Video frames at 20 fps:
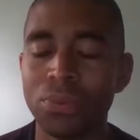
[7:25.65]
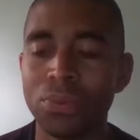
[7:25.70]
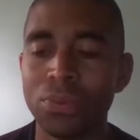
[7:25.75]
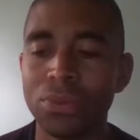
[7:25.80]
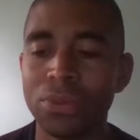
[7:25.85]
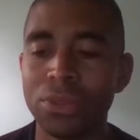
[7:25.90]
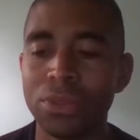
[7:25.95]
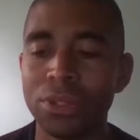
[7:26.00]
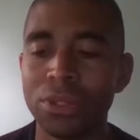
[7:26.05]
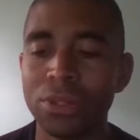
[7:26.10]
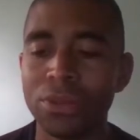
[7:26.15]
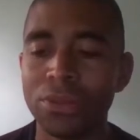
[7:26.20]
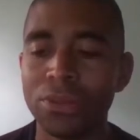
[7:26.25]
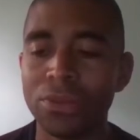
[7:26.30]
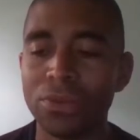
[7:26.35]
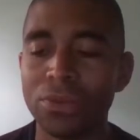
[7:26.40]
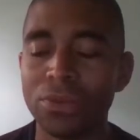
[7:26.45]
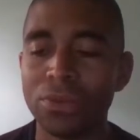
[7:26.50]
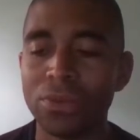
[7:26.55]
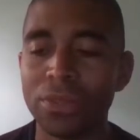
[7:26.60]
you know,
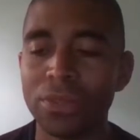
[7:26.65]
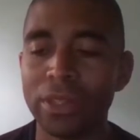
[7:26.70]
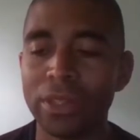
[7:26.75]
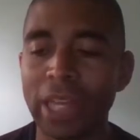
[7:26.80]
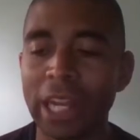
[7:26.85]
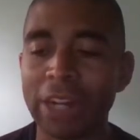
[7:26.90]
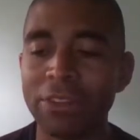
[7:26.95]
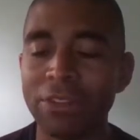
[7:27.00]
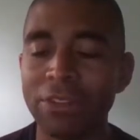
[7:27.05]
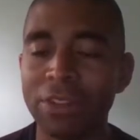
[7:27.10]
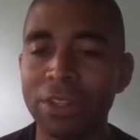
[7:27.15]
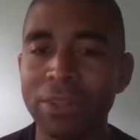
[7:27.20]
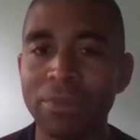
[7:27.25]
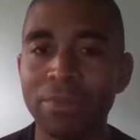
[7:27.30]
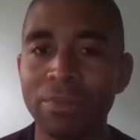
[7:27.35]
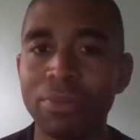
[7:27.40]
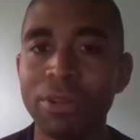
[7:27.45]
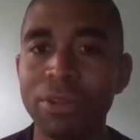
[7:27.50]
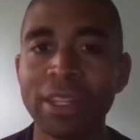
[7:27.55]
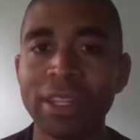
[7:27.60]
accurately
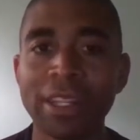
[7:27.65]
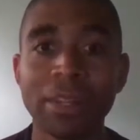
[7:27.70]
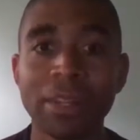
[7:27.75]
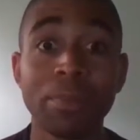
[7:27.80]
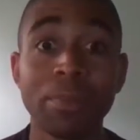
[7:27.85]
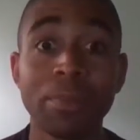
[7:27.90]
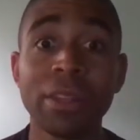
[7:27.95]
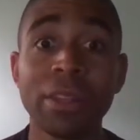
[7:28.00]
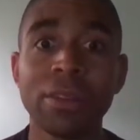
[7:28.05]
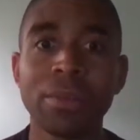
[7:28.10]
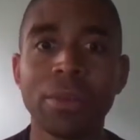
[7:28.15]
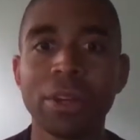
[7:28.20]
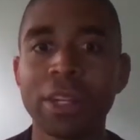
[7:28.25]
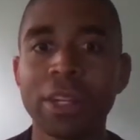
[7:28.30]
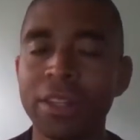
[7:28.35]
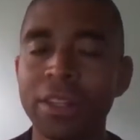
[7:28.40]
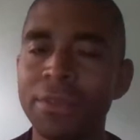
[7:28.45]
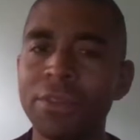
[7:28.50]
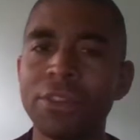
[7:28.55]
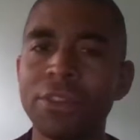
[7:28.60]
predict or beat the
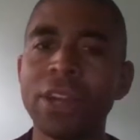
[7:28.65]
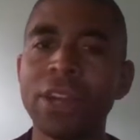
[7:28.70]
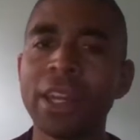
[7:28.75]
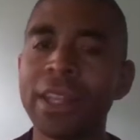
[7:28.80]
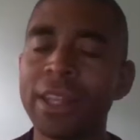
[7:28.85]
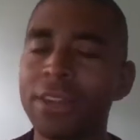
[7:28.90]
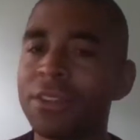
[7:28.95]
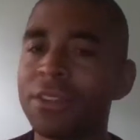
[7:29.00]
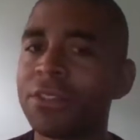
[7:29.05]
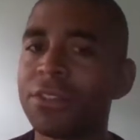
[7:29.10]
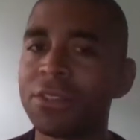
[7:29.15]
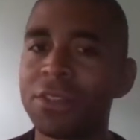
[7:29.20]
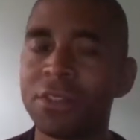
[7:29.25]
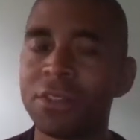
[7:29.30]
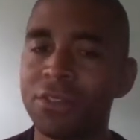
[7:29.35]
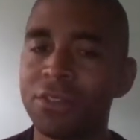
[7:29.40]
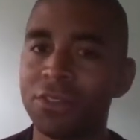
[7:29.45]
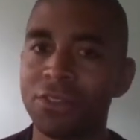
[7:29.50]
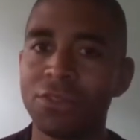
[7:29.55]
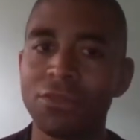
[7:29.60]
market. If you try that, you're just
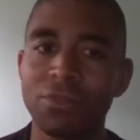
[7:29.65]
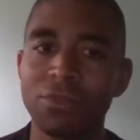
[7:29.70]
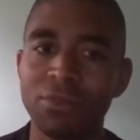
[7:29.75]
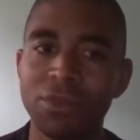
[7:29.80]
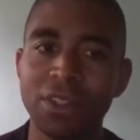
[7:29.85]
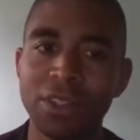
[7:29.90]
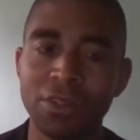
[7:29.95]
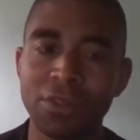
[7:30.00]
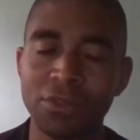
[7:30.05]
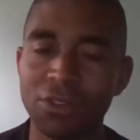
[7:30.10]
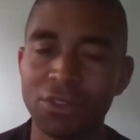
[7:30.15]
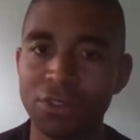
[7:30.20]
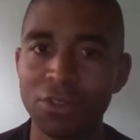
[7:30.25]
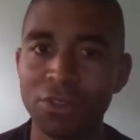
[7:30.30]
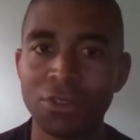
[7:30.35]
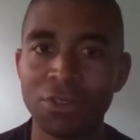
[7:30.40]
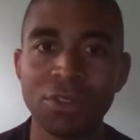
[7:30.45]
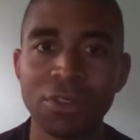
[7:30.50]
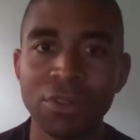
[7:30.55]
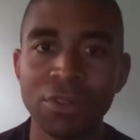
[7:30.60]
gonna get
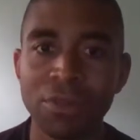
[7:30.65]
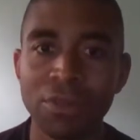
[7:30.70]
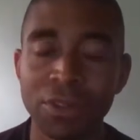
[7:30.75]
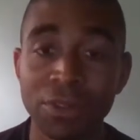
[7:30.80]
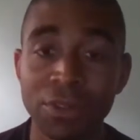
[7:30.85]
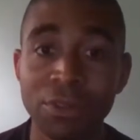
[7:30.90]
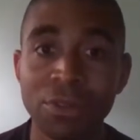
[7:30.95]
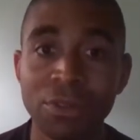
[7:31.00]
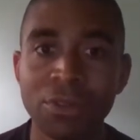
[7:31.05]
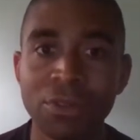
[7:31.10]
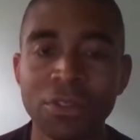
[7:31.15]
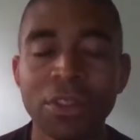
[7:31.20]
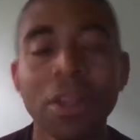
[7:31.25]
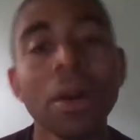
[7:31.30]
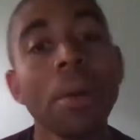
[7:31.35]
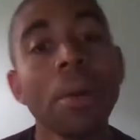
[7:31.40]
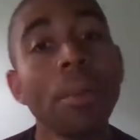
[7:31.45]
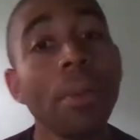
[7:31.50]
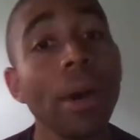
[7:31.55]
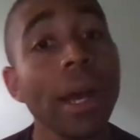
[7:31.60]
screwed over and lose.
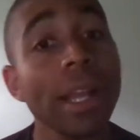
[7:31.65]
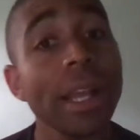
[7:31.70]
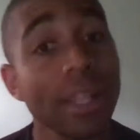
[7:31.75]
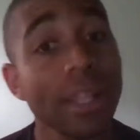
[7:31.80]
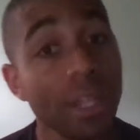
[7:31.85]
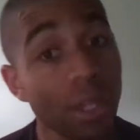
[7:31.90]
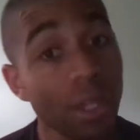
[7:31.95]
But